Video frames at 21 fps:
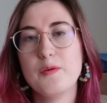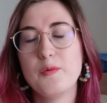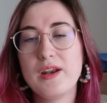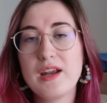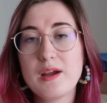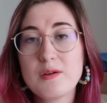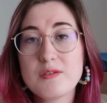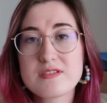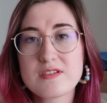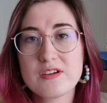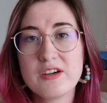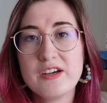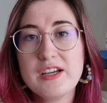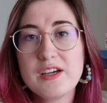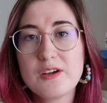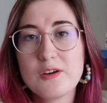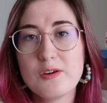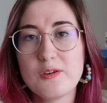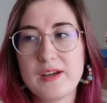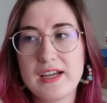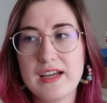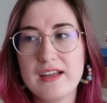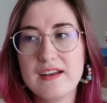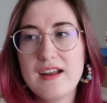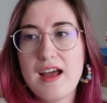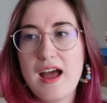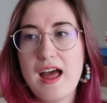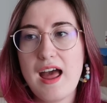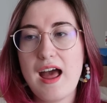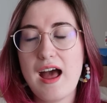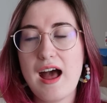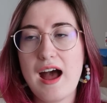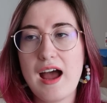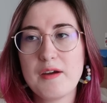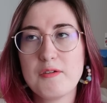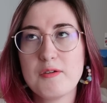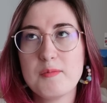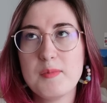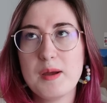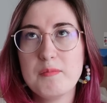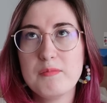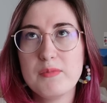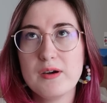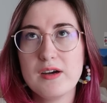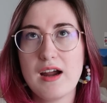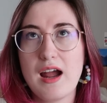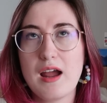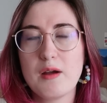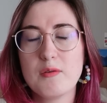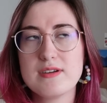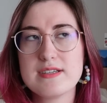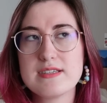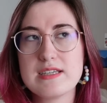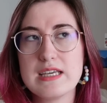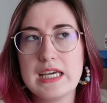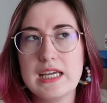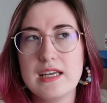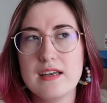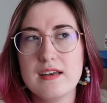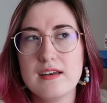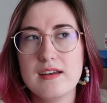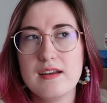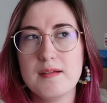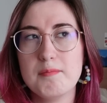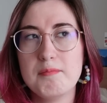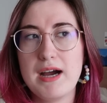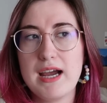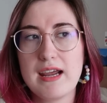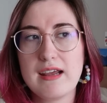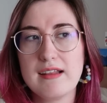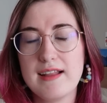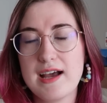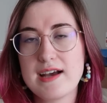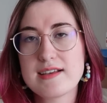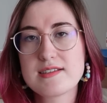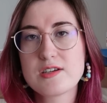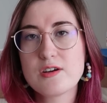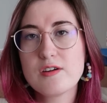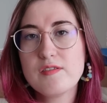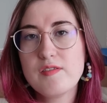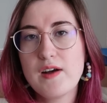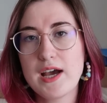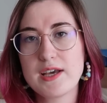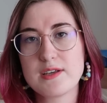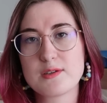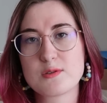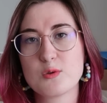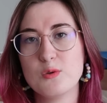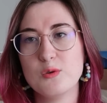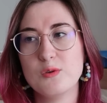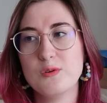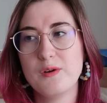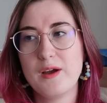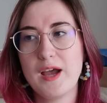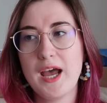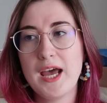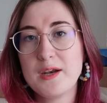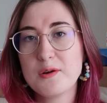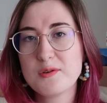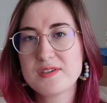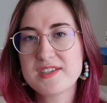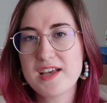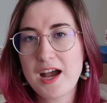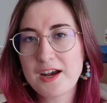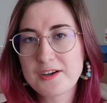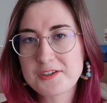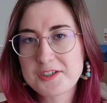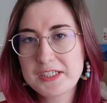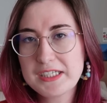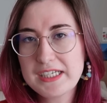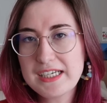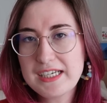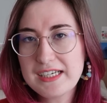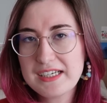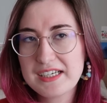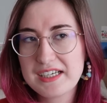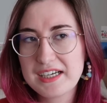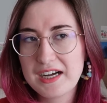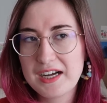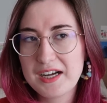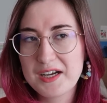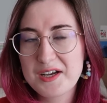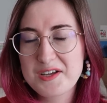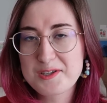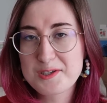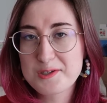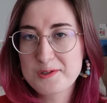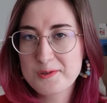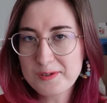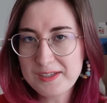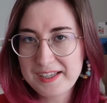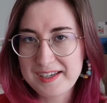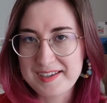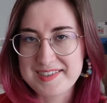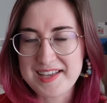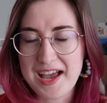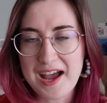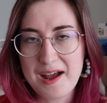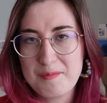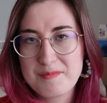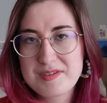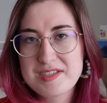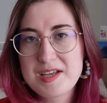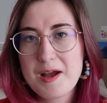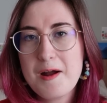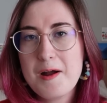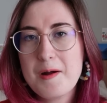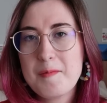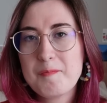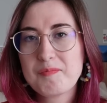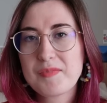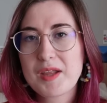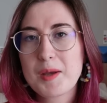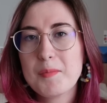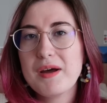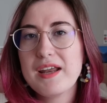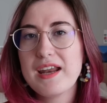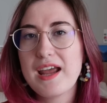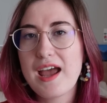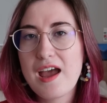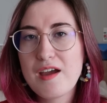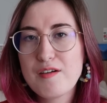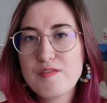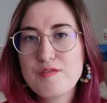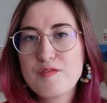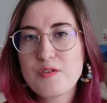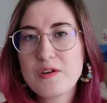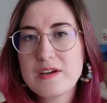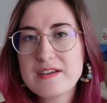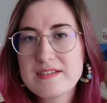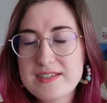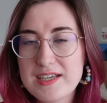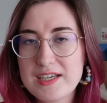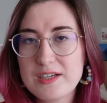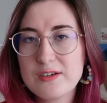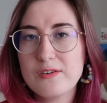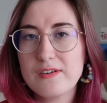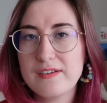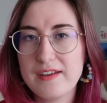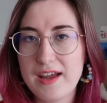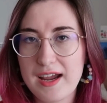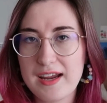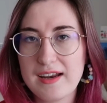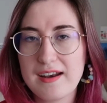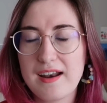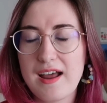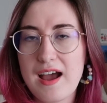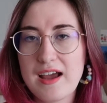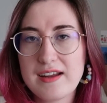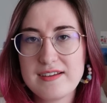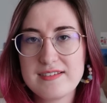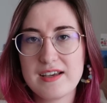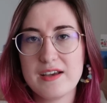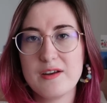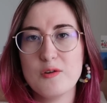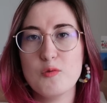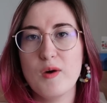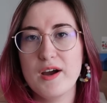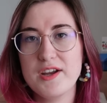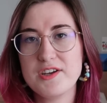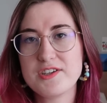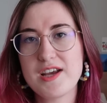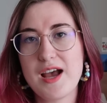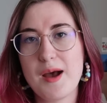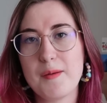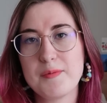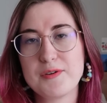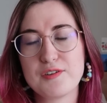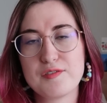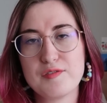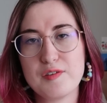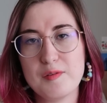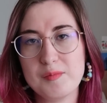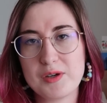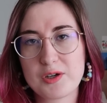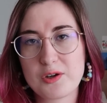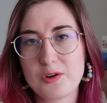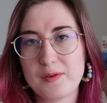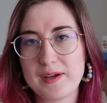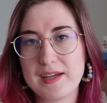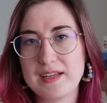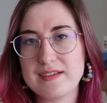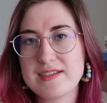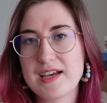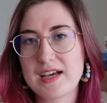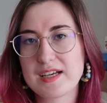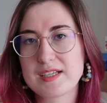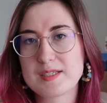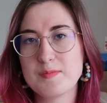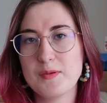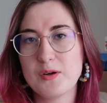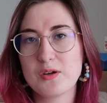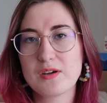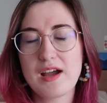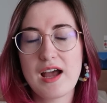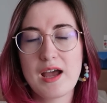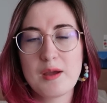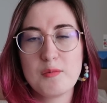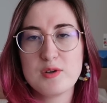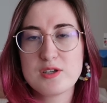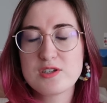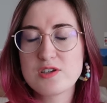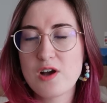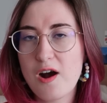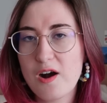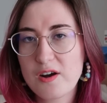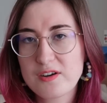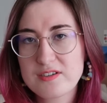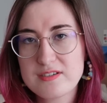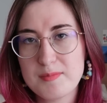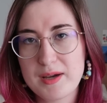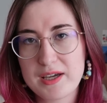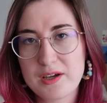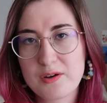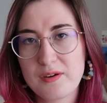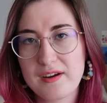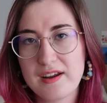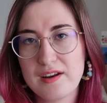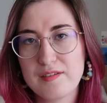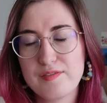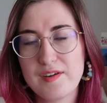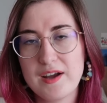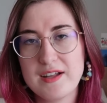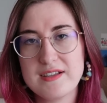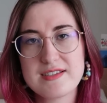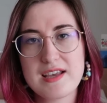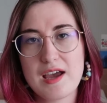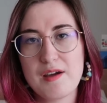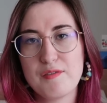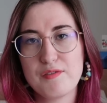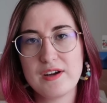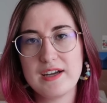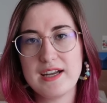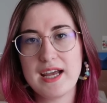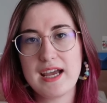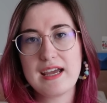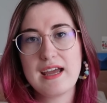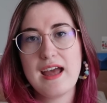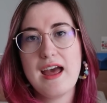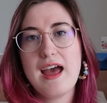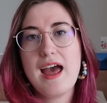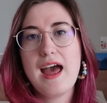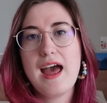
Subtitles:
When I was learning Korean, I remember I was in my last year of high school, and it was actually school exams, but every single night I did one chapter from a Korean textbook. I would talk to my Korean friends every day.